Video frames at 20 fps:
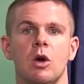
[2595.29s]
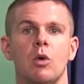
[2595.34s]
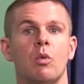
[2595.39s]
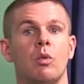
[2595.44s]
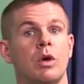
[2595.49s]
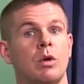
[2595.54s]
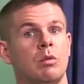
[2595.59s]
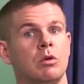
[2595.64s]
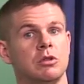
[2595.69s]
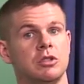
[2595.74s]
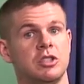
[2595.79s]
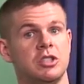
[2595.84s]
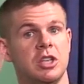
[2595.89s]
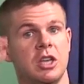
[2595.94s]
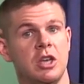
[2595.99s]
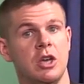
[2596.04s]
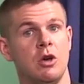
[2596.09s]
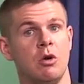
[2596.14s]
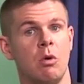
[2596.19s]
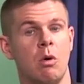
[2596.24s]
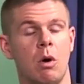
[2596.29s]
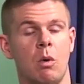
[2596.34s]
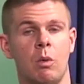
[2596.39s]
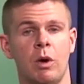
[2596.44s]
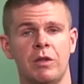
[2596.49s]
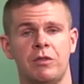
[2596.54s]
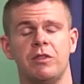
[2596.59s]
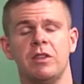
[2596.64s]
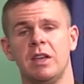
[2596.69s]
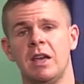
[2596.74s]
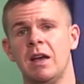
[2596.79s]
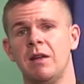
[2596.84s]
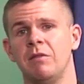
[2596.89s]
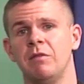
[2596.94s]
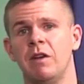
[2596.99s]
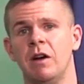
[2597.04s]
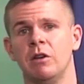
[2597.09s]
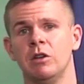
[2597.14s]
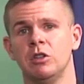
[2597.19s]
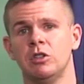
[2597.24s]
We will see you once again
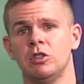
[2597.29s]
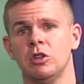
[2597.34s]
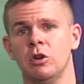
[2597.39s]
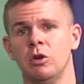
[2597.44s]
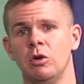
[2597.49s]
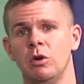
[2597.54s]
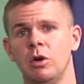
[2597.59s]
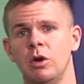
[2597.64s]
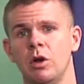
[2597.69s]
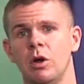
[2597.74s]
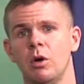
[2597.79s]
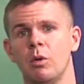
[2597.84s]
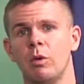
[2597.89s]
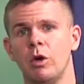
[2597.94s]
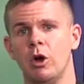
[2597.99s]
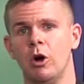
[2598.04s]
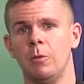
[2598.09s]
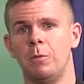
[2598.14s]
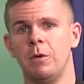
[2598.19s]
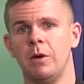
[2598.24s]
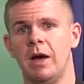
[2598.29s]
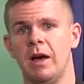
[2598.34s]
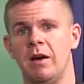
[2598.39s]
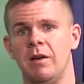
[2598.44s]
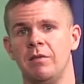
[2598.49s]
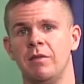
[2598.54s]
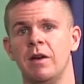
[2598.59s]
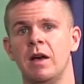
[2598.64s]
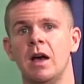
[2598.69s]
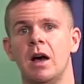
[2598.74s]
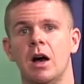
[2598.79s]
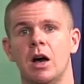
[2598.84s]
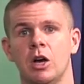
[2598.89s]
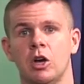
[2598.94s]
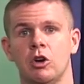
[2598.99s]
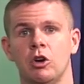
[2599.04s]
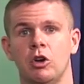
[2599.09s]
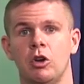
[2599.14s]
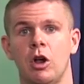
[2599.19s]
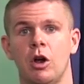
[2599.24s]
very soon. We hope you have a
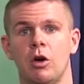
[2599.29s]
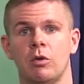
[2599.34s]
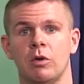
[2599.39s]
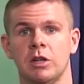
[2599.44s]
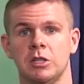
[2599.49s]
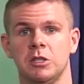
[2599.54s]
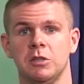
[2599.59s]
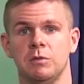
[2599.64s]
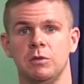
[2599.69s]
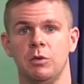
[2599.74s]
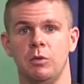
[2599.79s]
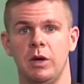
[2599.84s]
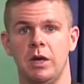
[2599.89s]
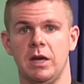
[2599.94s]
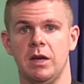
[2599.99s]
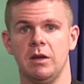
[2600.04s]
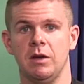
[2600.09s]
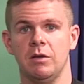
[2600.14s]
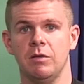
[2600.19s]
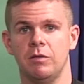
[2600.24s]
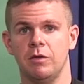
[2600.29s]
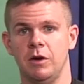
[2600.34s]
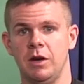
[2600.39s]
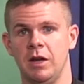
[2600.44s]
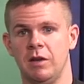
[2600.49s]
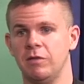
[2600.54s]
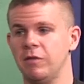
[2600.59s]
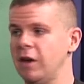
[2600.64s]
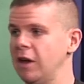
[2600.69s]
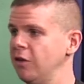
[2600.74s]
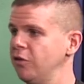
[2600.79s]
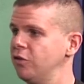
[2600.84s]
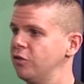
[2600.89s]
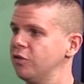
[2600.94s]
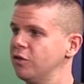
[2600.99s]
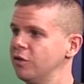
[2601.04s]
good rest of the week. For Nick Face,